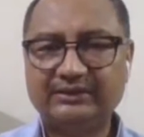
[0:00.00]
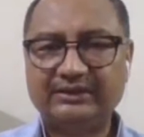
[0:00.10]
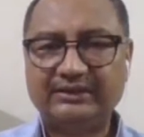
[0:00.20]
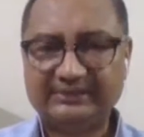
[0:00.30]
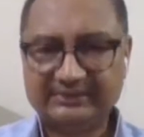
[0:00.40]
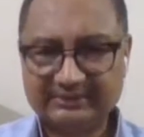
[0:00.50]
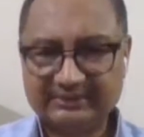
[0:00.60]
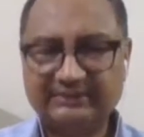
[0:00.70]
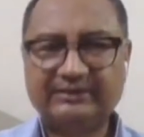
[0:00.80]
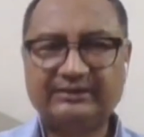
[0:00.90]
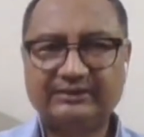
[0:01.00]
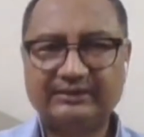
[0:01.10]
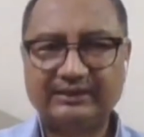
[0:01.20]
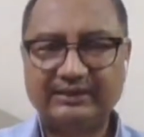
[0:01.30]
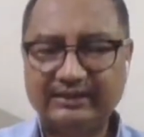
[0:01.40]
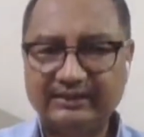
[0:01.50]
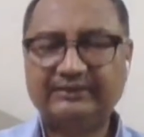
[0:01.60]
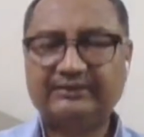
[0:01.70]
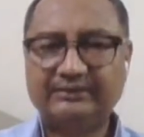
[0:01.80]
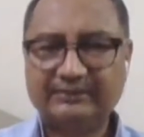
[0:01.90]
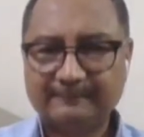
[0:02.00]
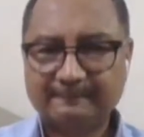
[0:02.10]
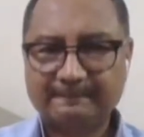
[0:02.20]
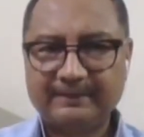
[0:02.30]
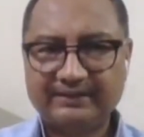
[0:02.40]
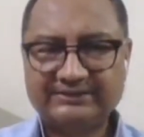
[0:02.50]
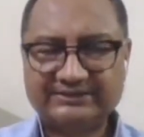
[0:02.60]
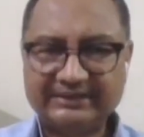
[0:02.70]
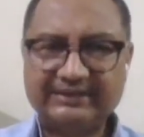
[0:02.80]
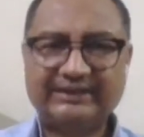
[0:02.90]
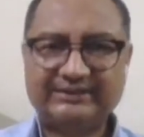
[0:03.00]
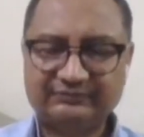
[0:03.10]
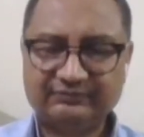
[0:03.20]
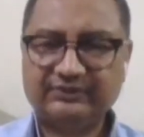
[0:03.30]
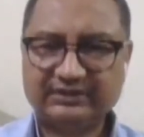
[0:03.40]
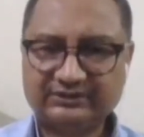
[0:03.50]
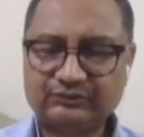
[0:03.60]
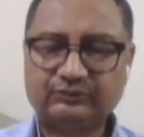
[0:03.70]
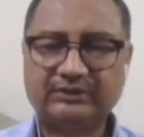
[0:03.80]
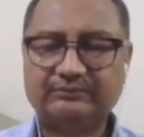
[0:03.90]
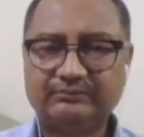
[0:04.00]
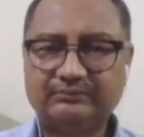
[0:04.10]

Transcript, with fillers: integrated, and stay like that for years to come,